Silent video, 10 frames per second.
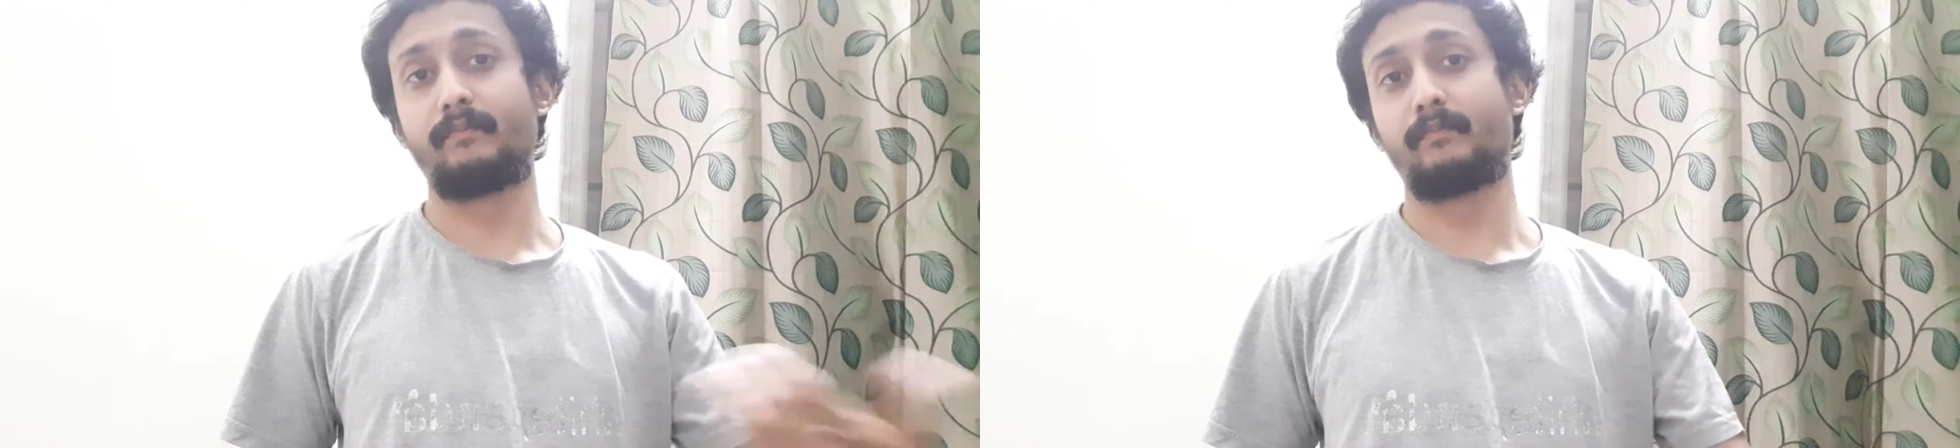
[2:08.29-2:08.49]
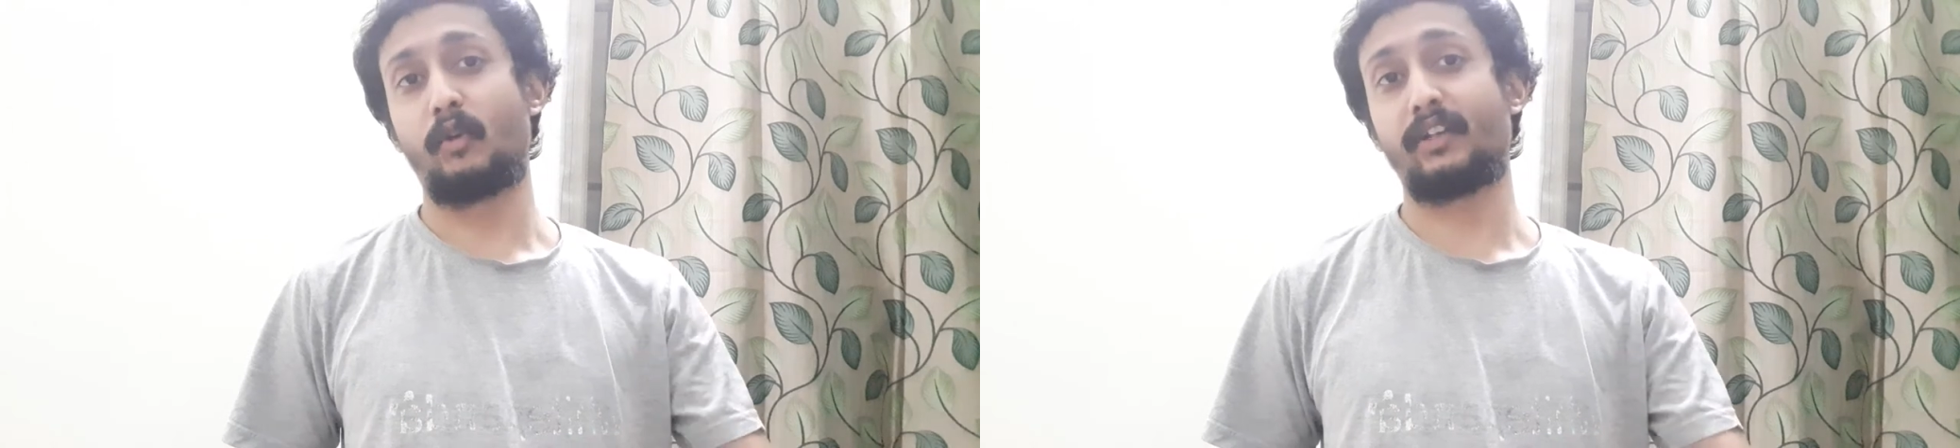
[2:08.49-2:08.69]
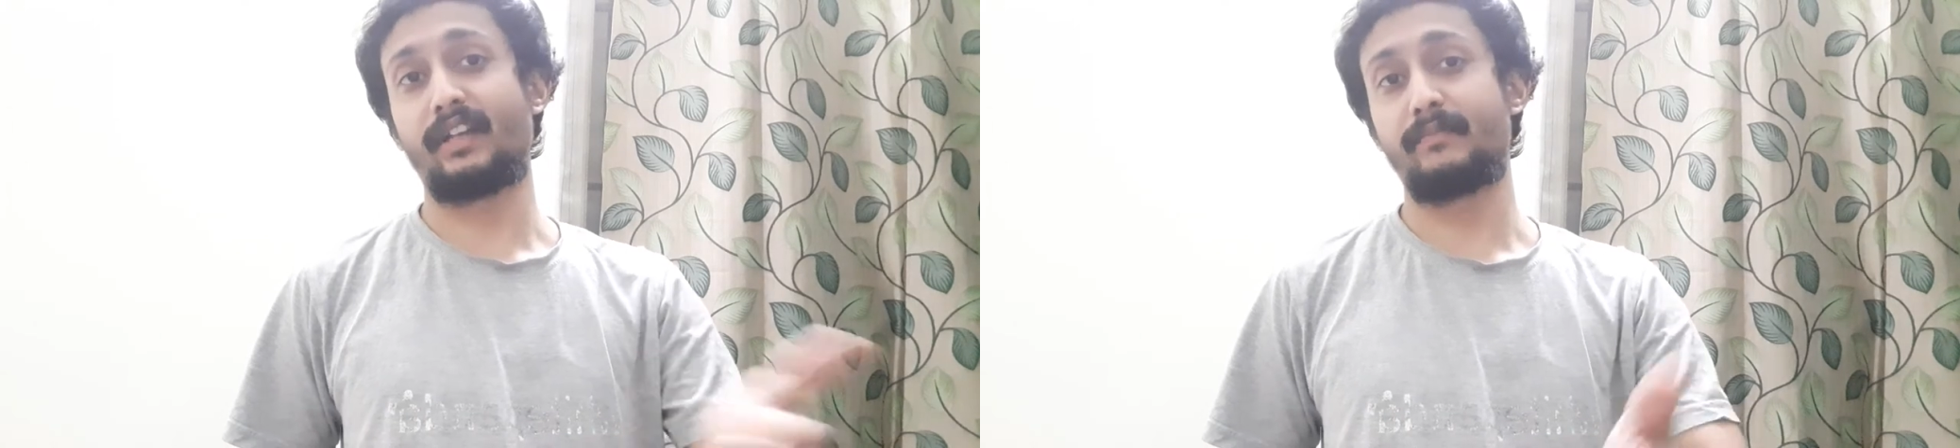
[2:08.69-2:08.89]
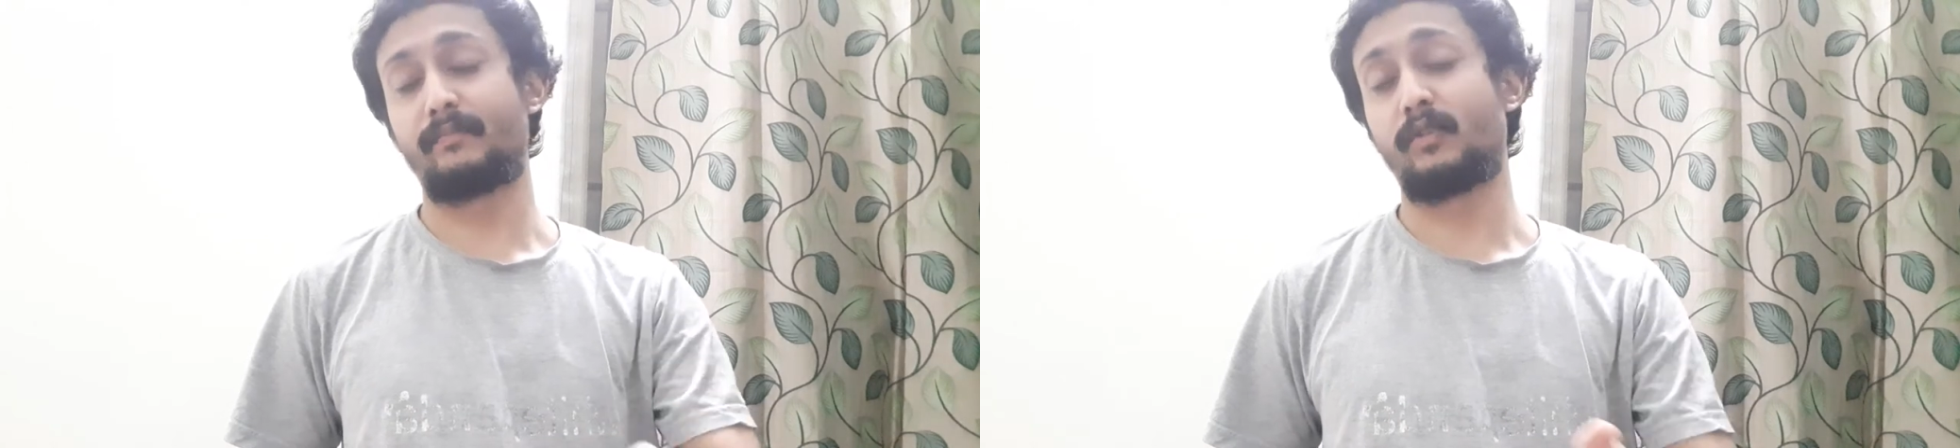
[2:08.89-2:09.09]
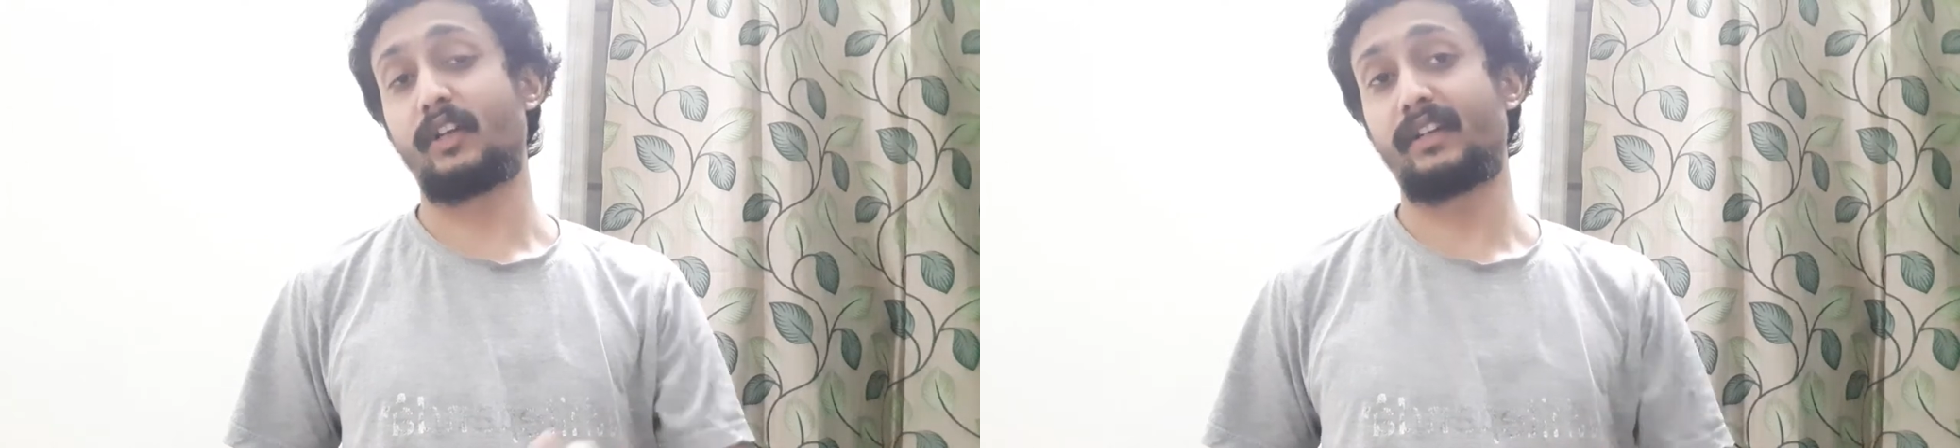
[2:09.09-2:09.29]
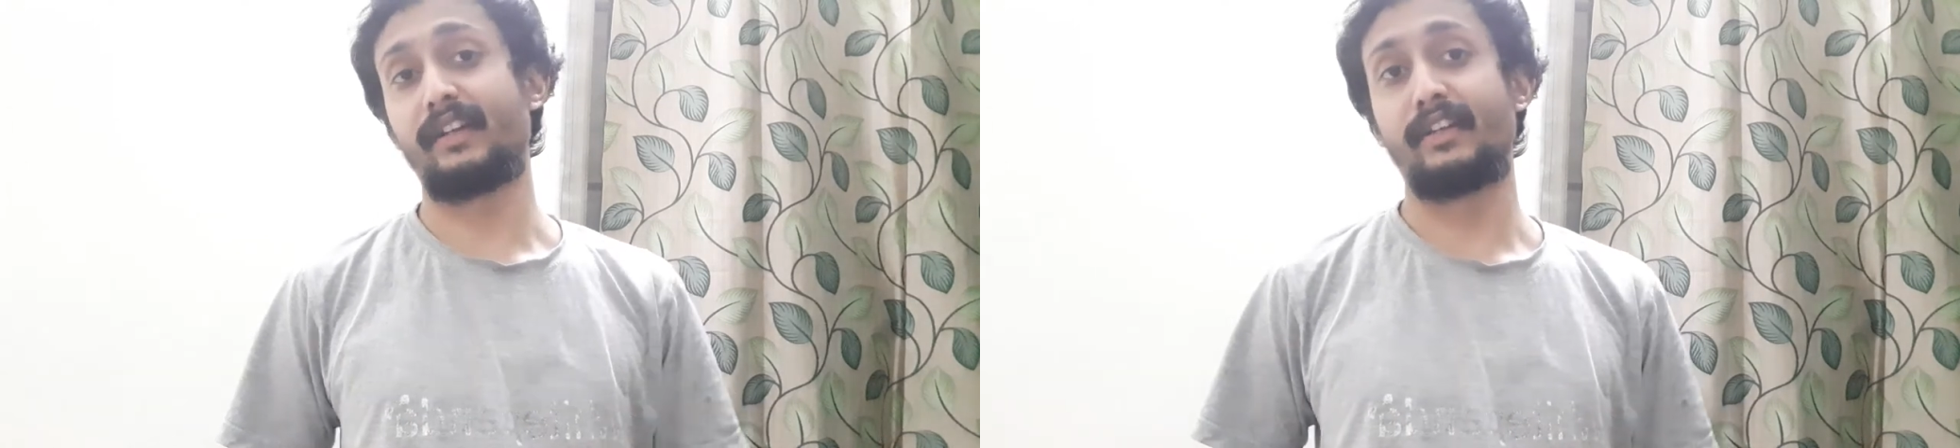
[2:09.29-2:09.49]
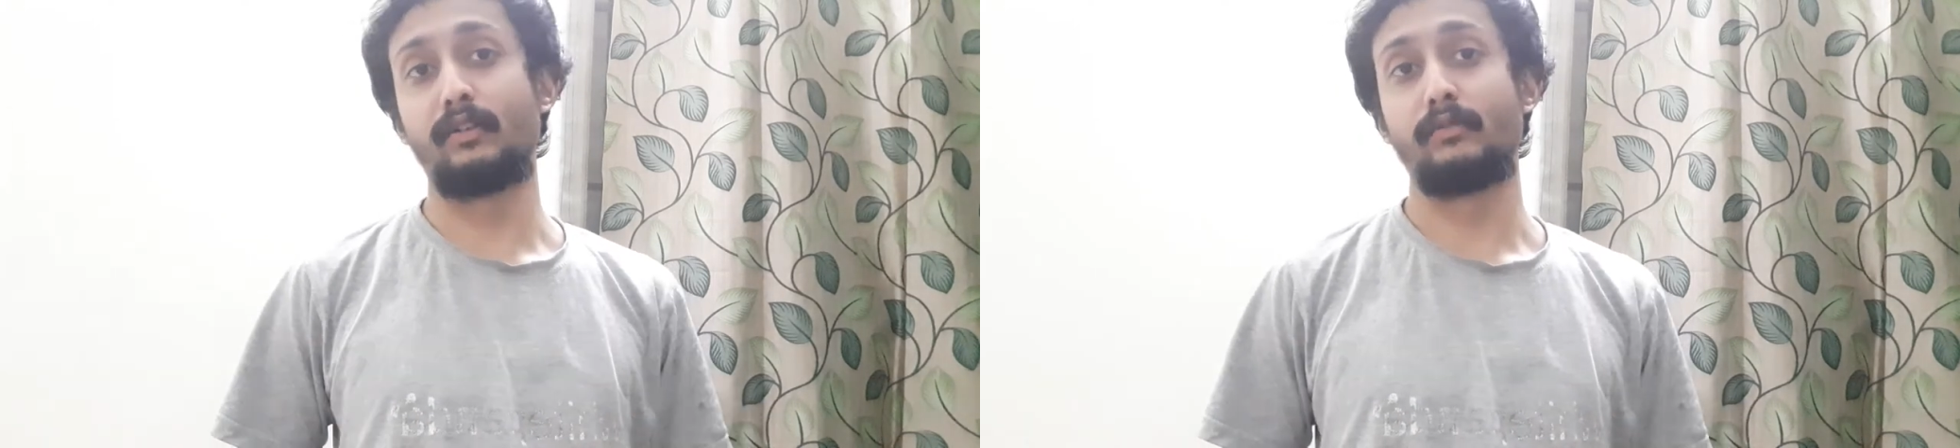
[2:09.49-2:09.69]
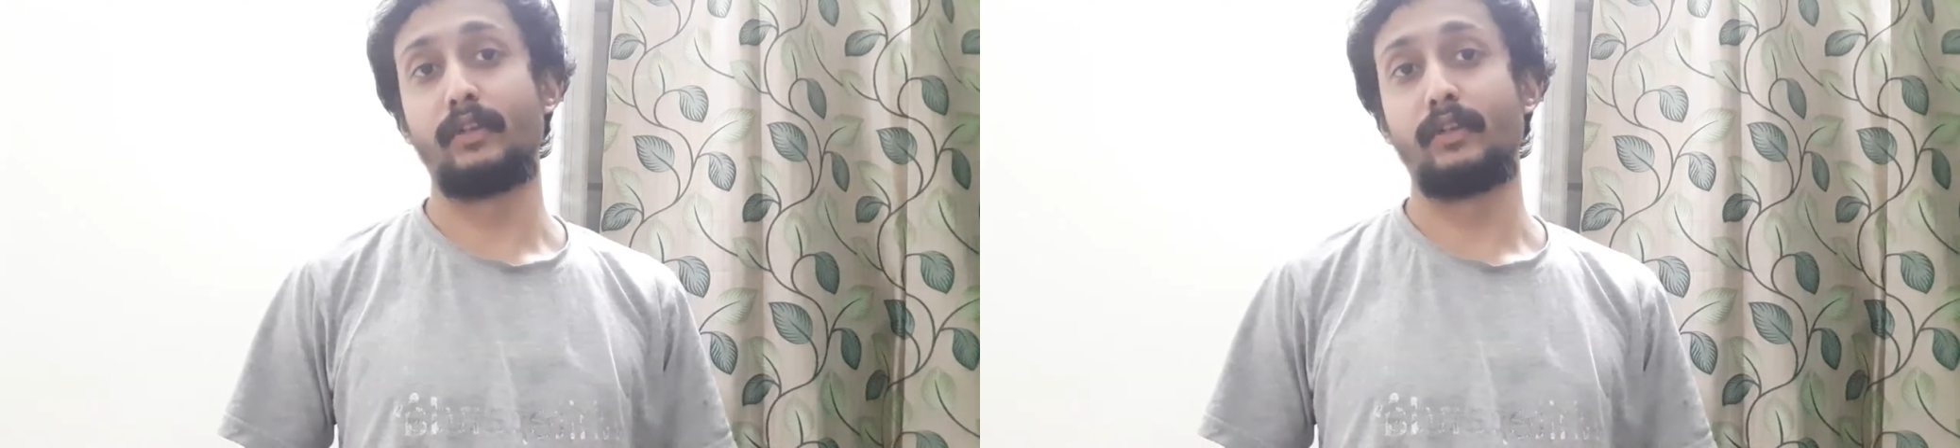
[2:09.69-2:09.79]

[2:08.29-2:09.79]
protecting you